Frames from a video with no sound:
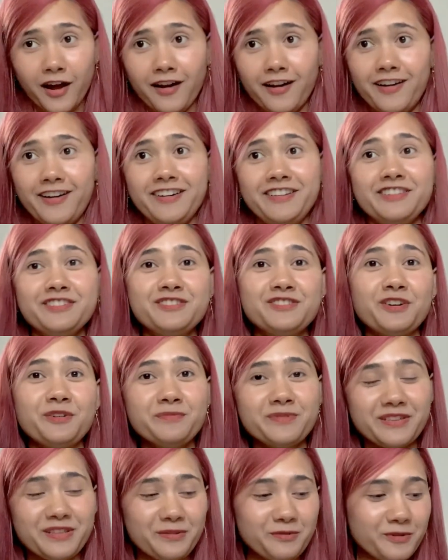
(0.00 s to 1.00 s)
hardest jobs
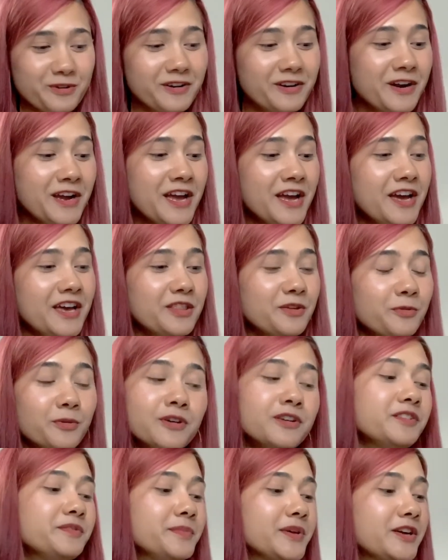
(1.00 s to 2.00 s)
in the world in the
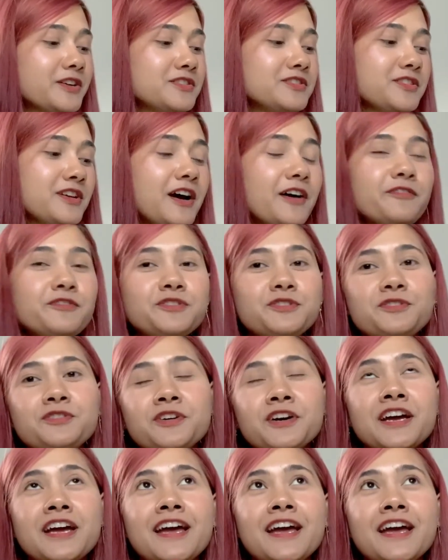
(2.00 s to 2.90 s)
world because you have to